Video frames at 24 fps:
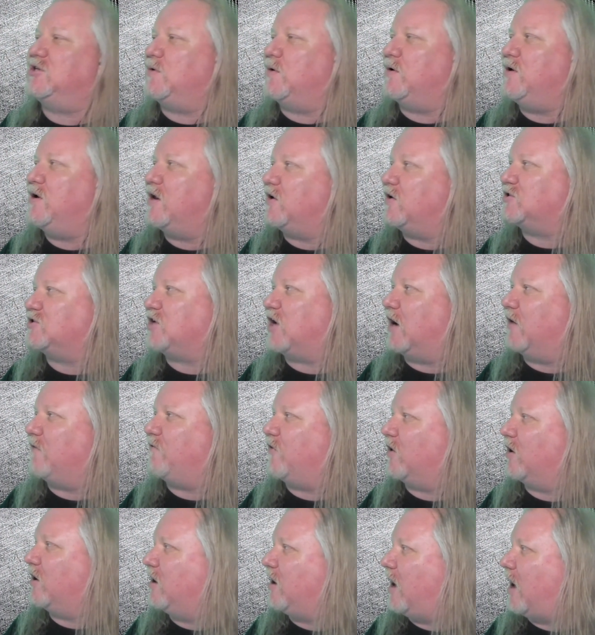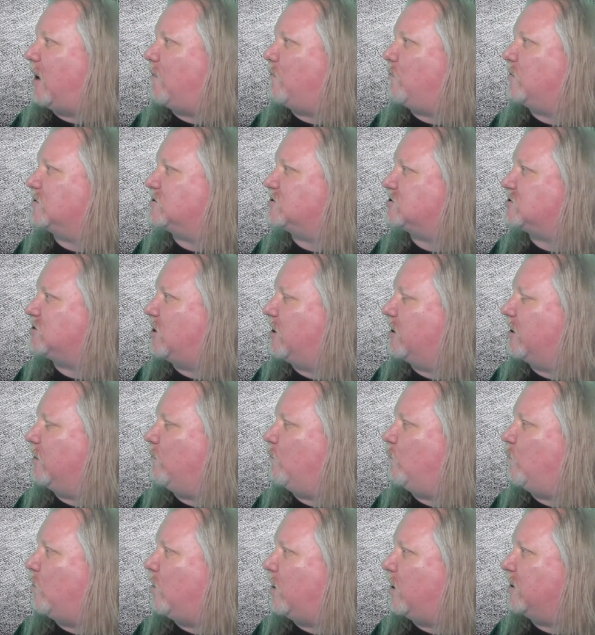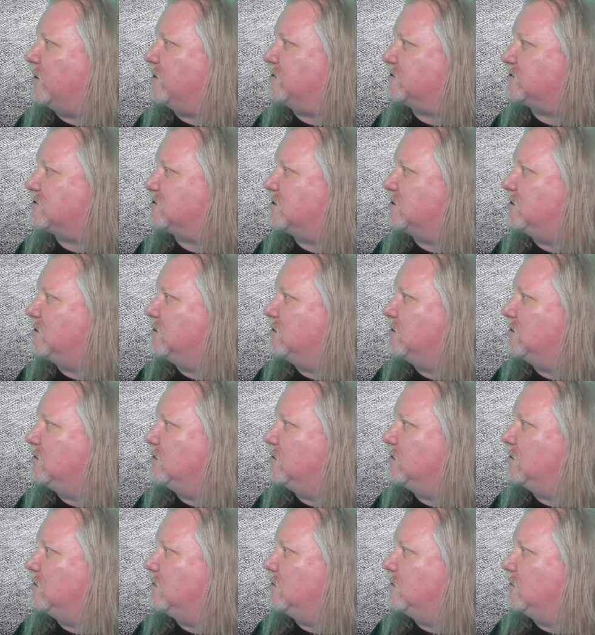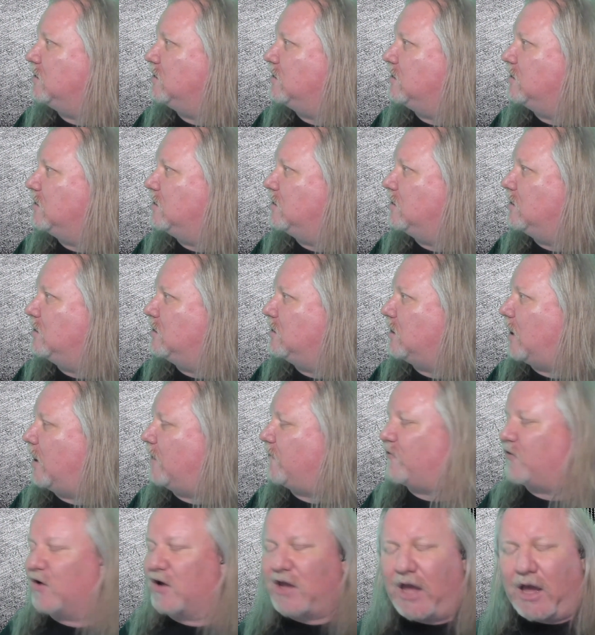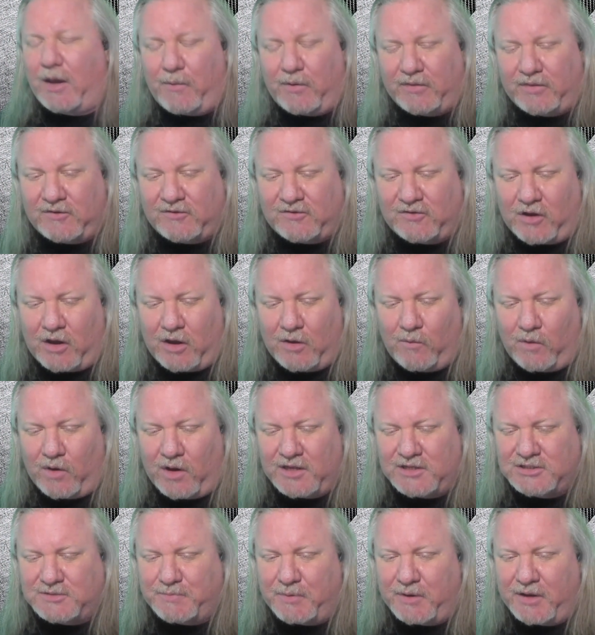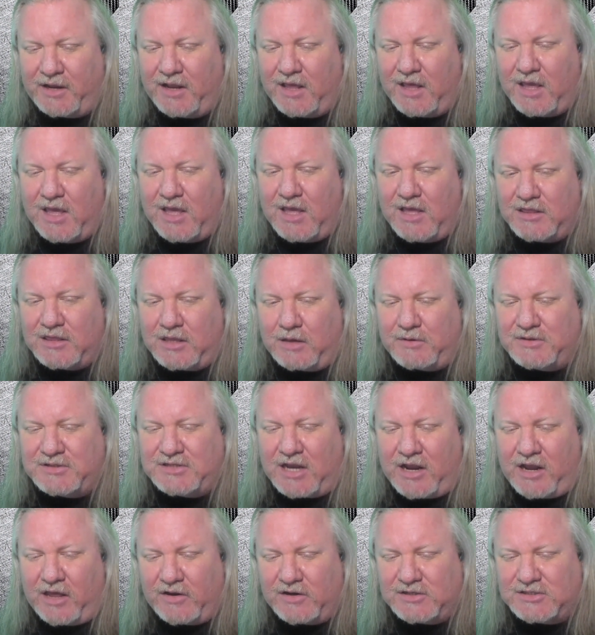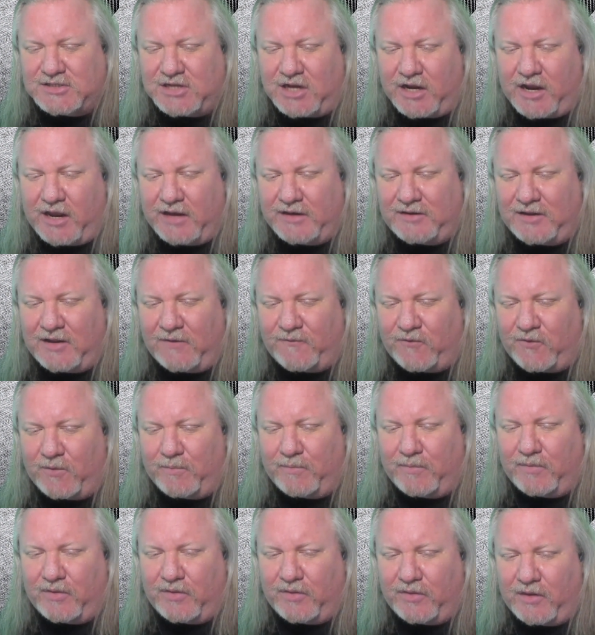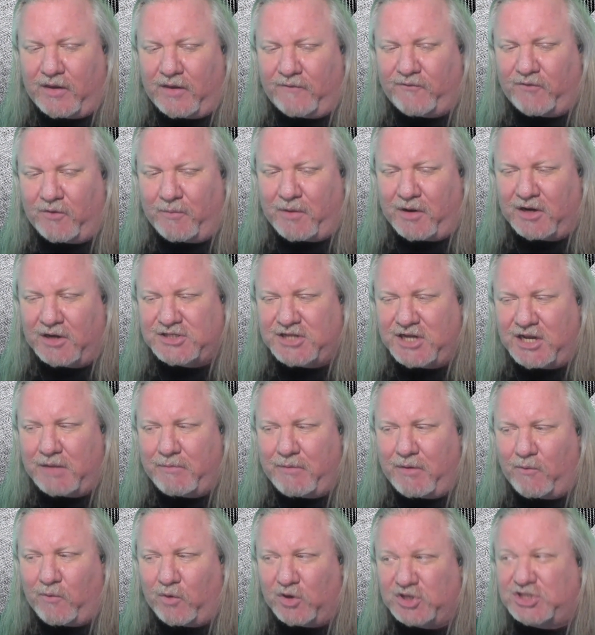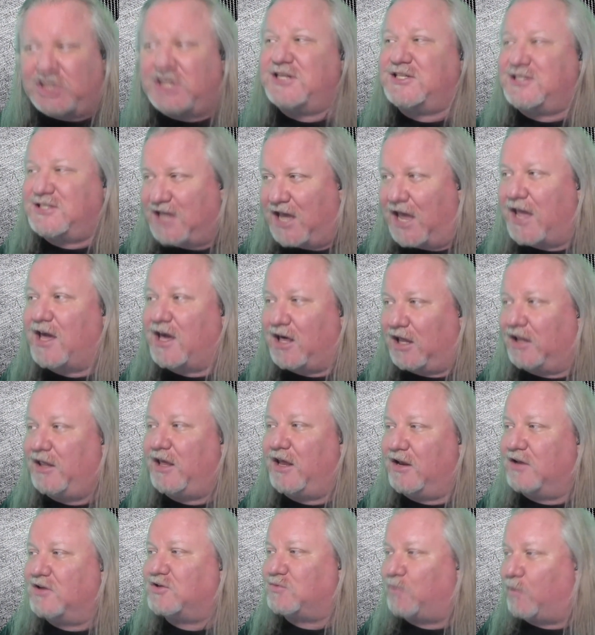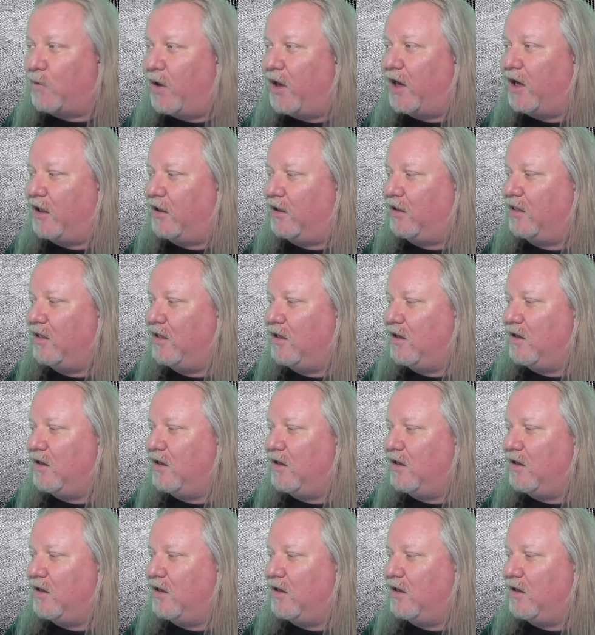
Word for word: to another song. I forgot what song it was. I forgot what the song was, but there was another song I did from uh, from Arch Enemy where she sang clean as well.